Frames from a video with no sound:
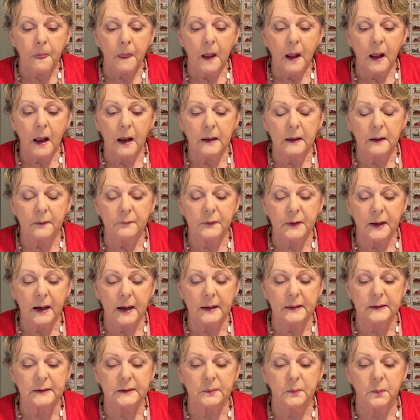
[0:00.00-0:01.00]
And if
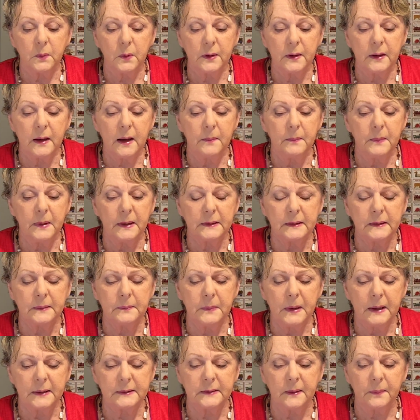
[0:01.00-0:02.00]
yes, wouldn't that
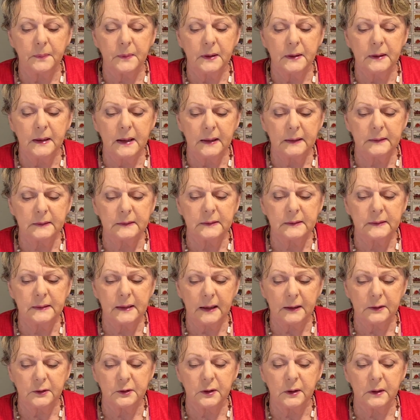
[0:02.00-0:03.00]
mess up the next
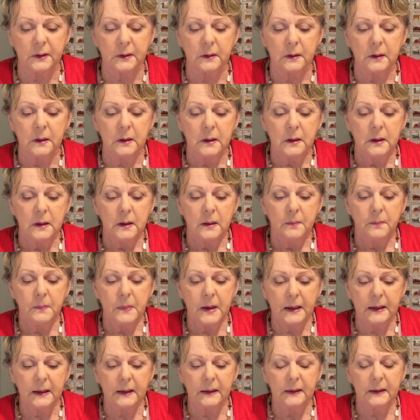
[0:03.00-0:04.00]
section,
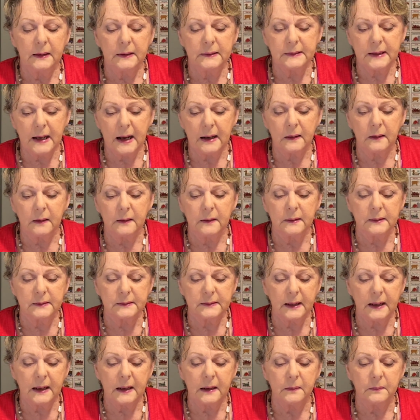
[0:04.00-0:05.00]
making it exactly the
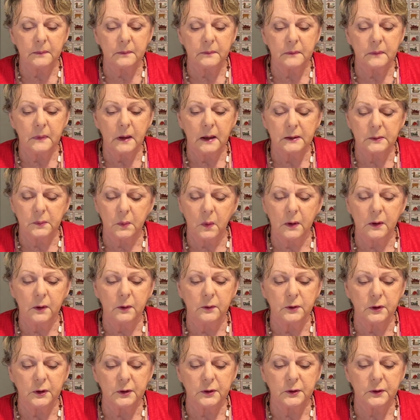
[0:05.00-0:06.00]
same as what you
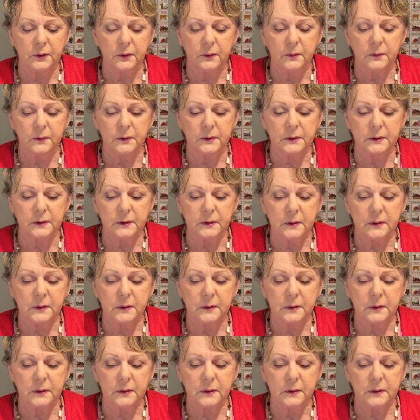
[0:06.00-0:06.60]
just used?